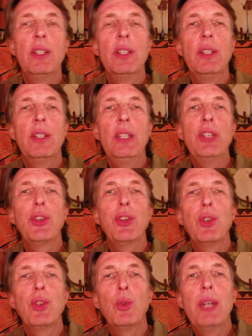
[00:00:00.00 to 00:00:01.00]
The
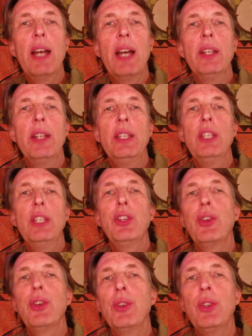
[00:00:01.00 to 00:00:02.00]
internal reality, the
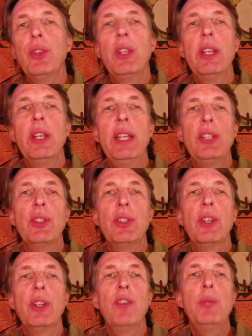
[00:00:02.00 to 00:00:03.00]
internal nature
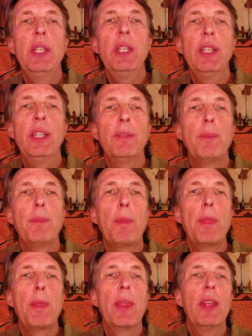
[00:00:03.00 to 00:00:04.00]
of being.
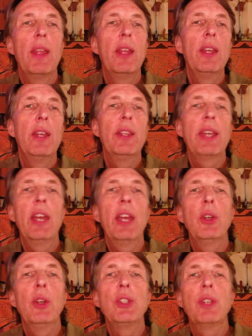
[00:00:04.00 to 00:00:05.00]
The
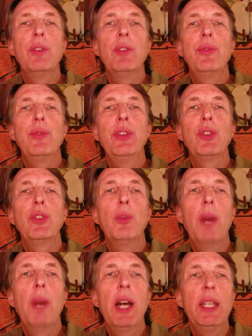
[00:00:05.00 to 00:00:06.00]
carriage of the physical
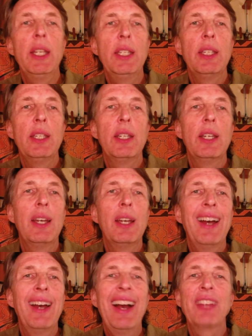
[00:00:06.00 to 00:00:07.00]
body
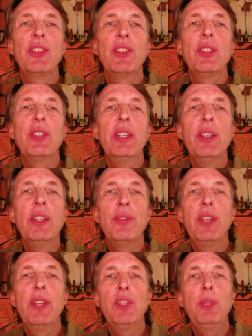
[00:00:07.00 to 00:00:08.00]
acts as an
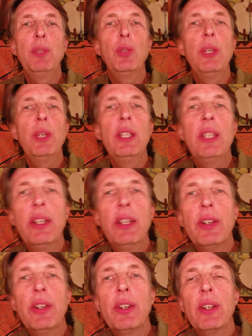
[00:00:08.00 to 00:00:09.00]
interface between the
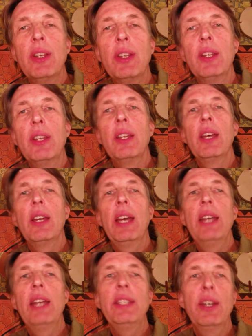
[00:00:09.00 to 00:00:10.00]
inner
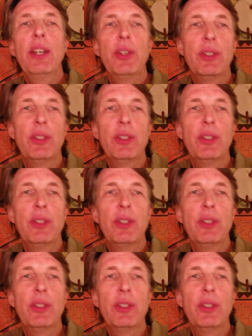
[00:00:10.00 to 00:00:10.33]
and the outer,